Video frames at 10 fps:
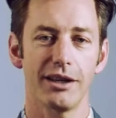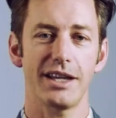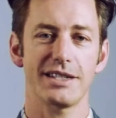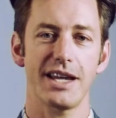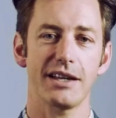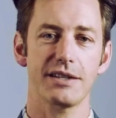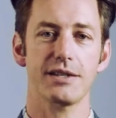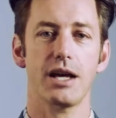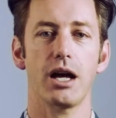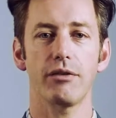that takes
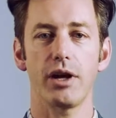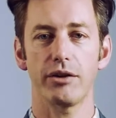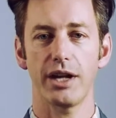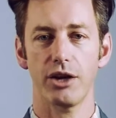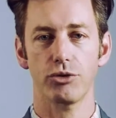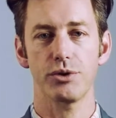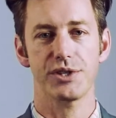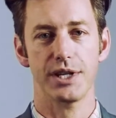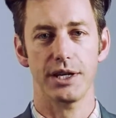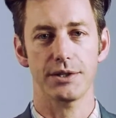us out of our natural
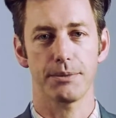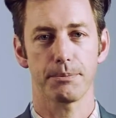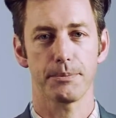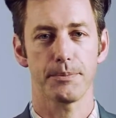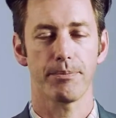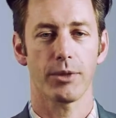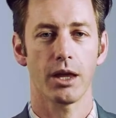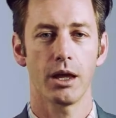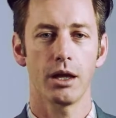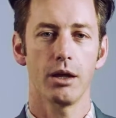state.
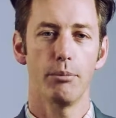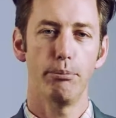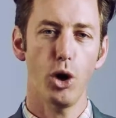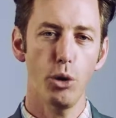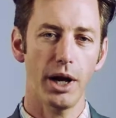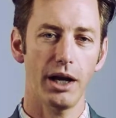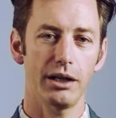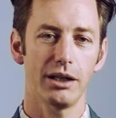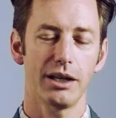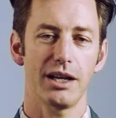
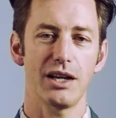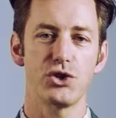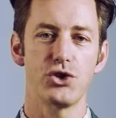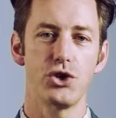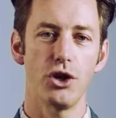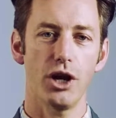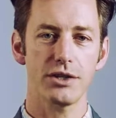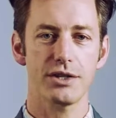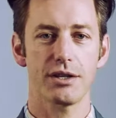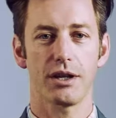Mobile is
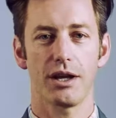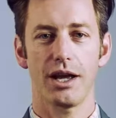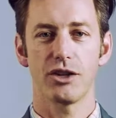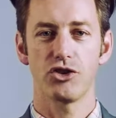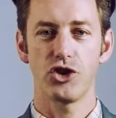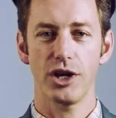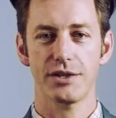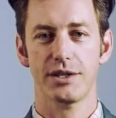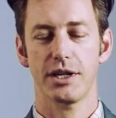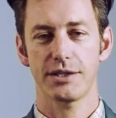not
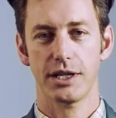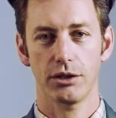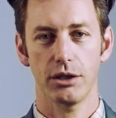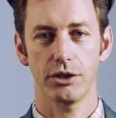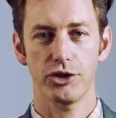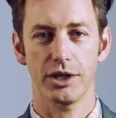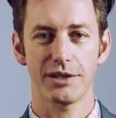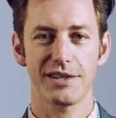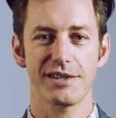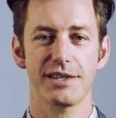just a technology,
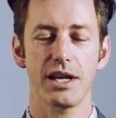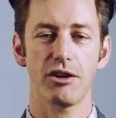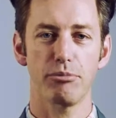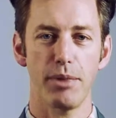it's a state of